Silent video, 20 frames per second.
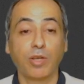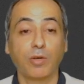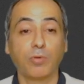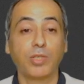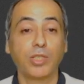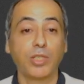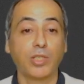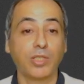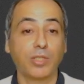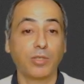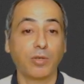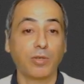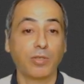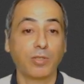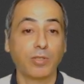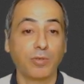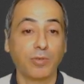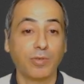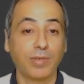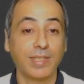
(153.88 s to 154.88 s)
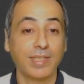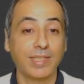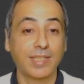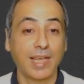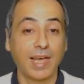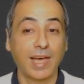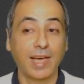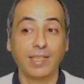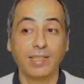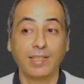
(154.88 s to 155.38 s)
which is also
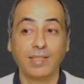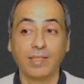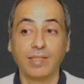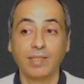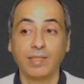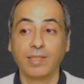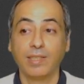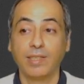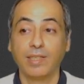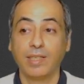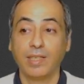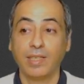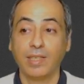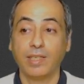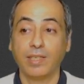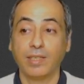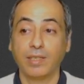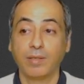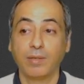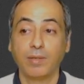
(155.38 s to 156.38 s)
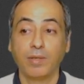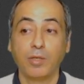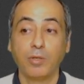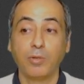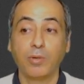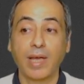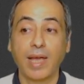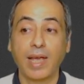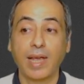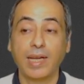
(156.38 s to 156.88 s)
inside here.
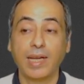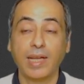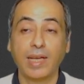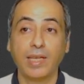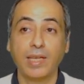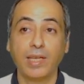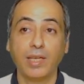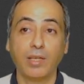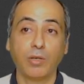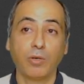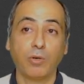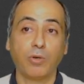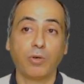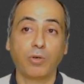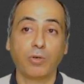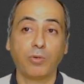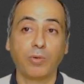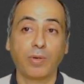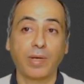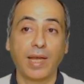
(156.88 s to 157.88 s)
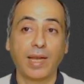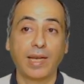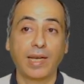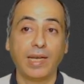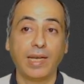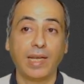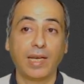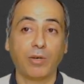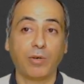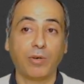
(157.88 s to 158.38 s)
You can click here or you can
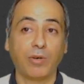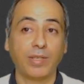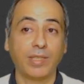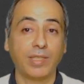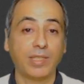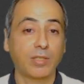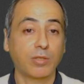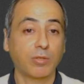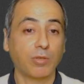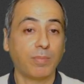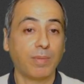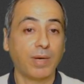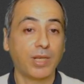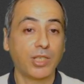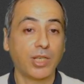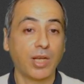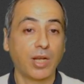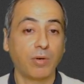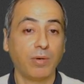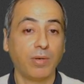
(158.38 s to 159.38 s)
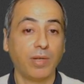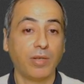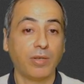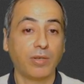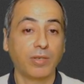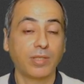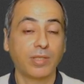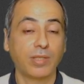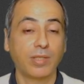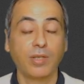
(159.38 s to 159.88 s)
click on install Manjaro
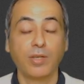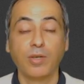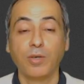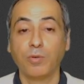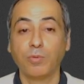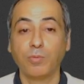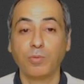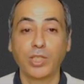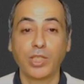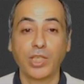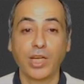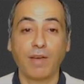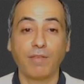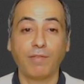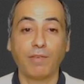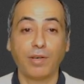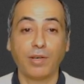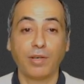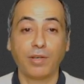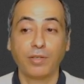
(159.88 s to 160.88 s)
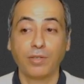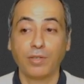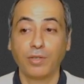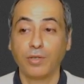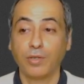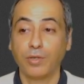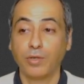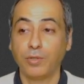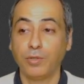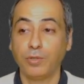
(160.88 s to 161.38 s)
Linux, whichever
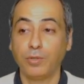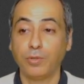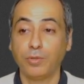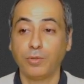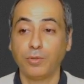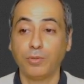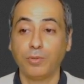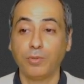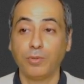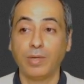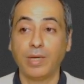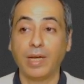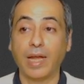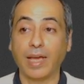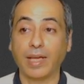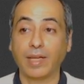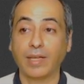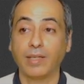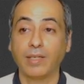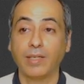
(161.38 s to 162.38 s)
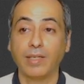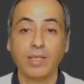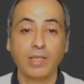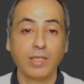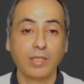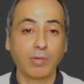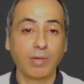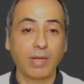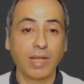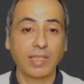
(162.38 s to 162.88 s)
you like.
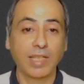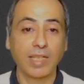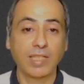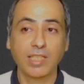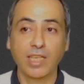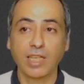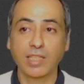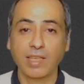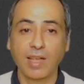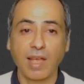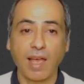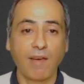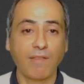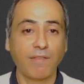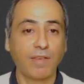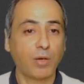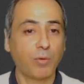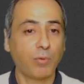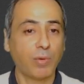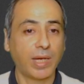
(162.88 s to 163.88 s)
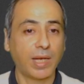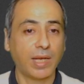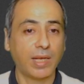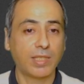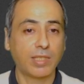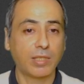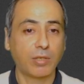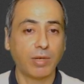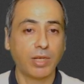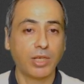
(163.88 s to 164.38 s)
So let us just have a quick
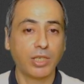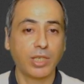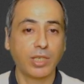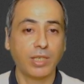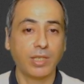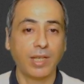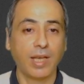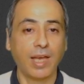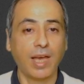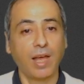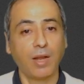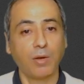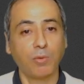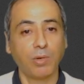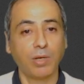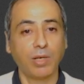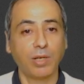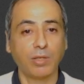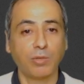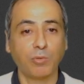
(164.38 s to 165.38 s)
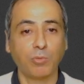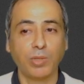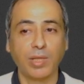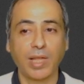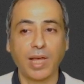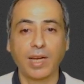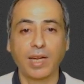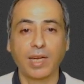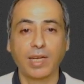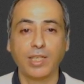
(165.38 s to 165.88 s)
installation and we
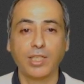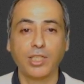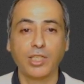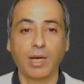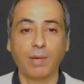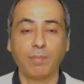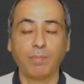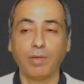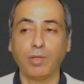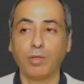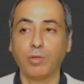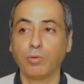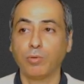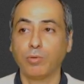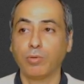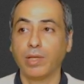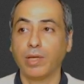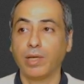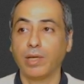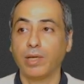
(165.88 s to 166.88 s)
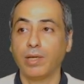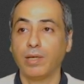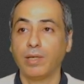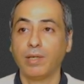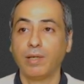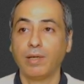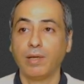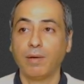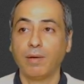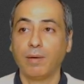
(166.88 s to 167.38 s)
directly jump into the
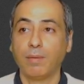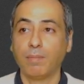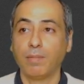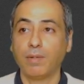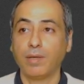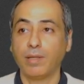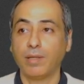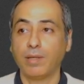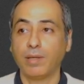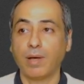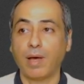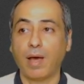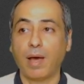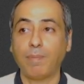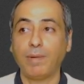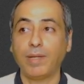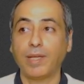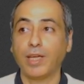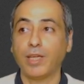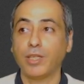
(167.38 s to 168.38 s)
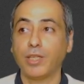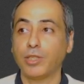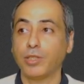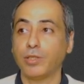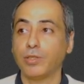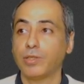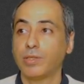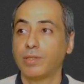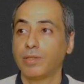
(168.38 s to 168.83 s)
application.